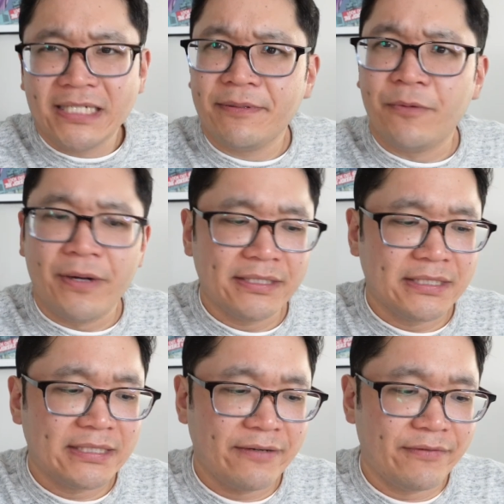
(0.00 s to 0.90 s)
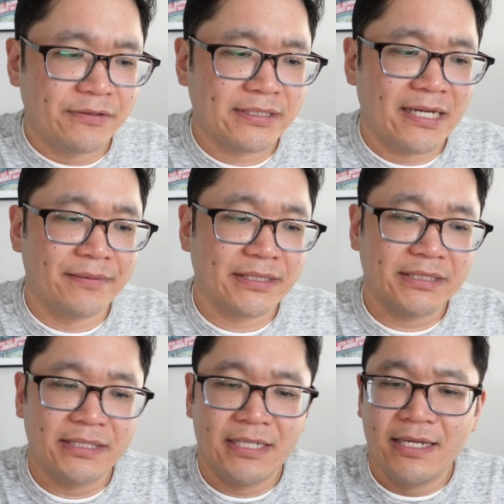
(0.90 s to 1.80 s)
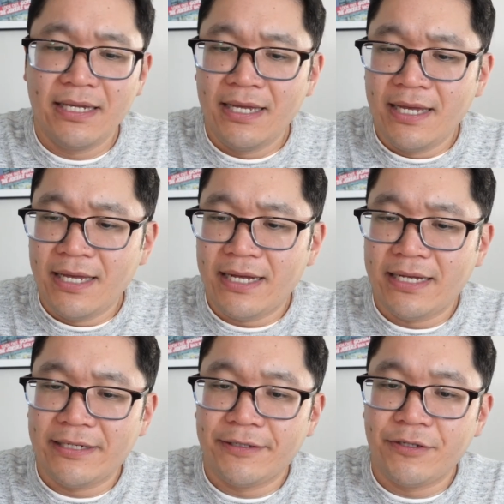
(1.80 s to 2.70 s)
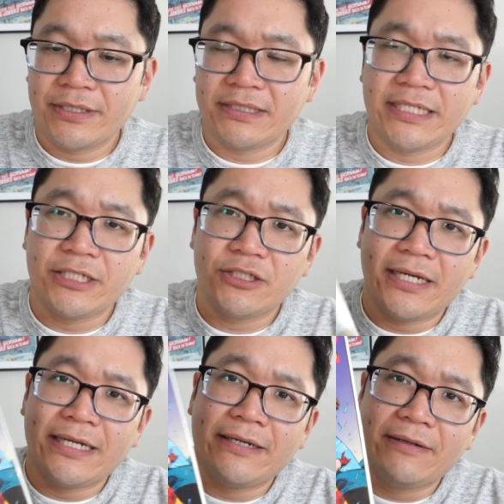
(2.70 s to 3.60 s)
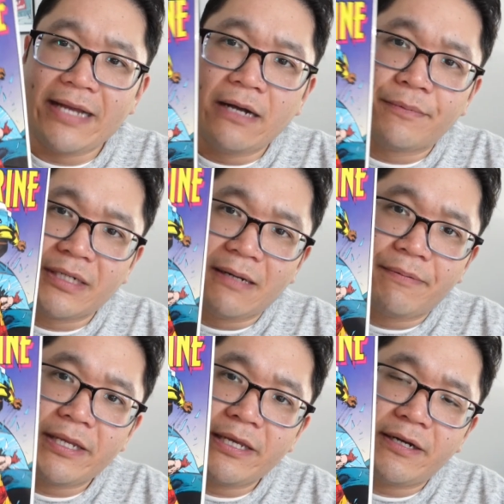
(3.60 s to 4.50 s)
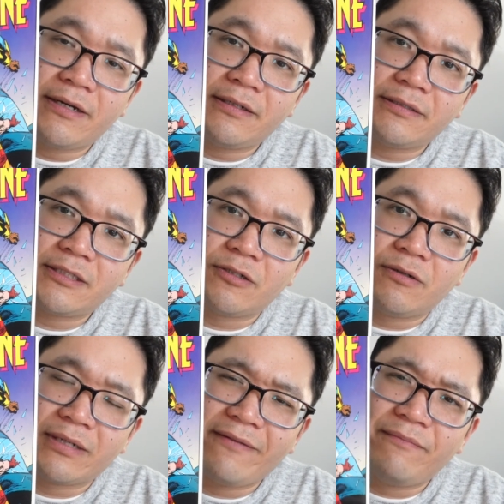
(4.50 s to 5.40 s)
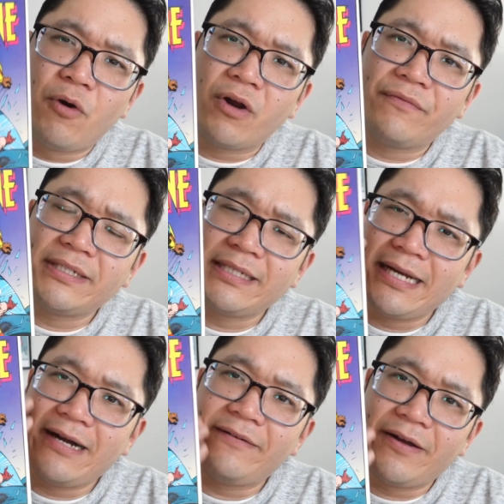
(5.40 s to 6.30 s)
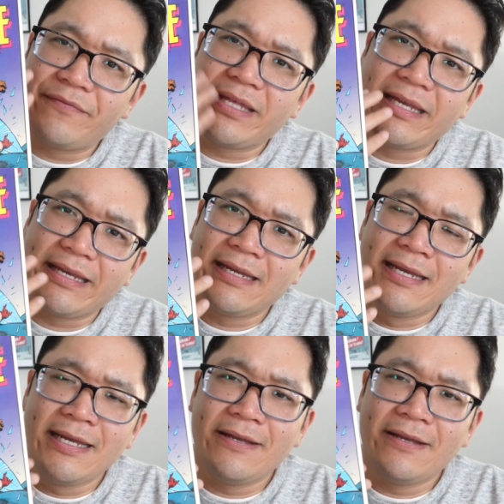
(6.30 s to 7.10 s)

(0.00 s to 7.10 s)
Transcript: It's been a while since I read those comics. You can see Albert up here, so kind of more of the